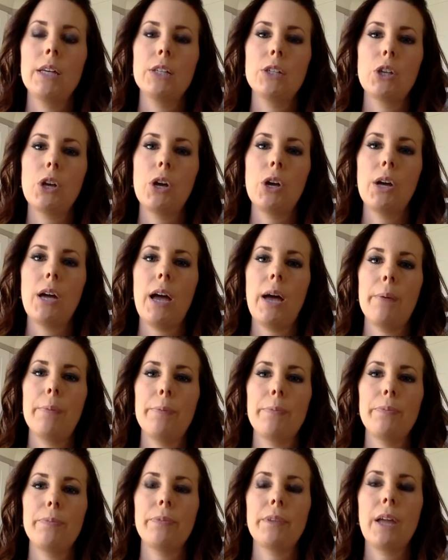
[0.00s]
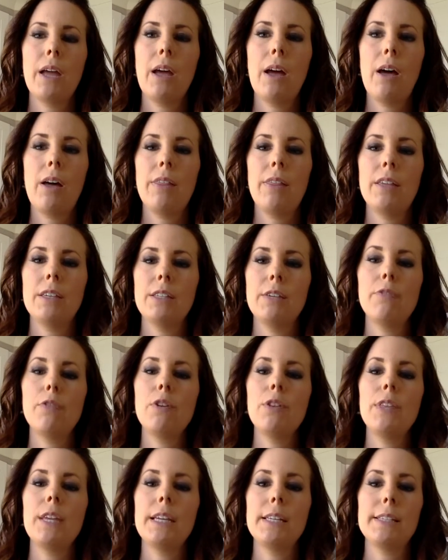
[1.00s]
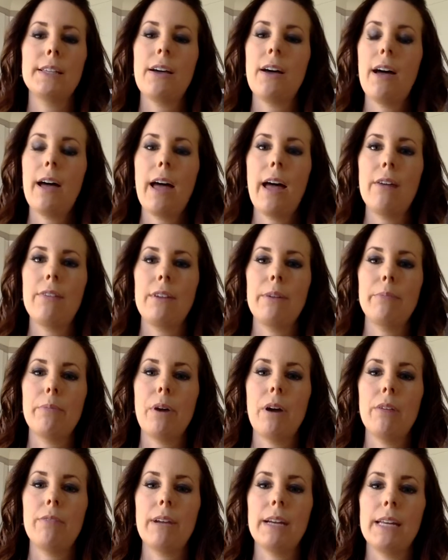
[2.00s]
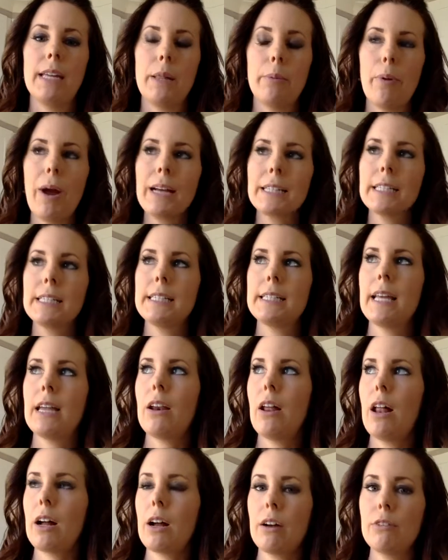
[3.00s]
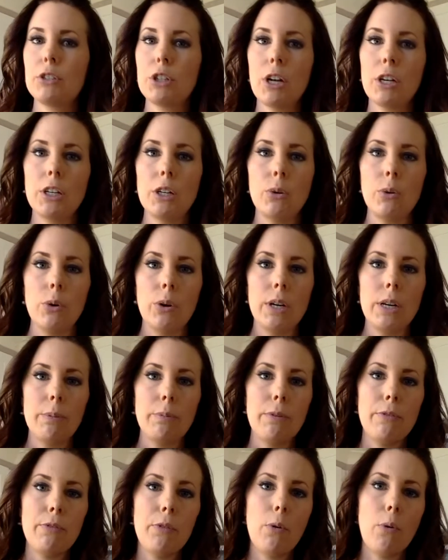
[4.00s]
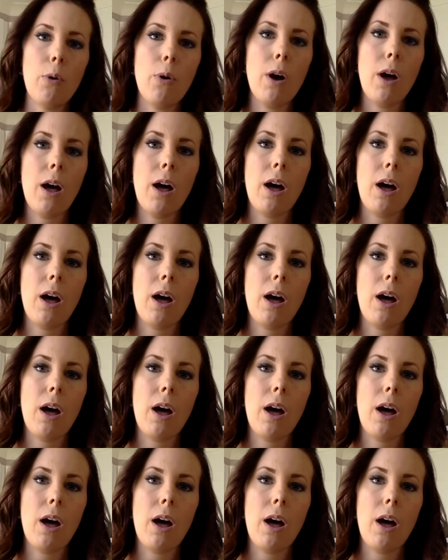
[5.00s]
So there's a few things that I have in my regular practice, and like I've shown you already before,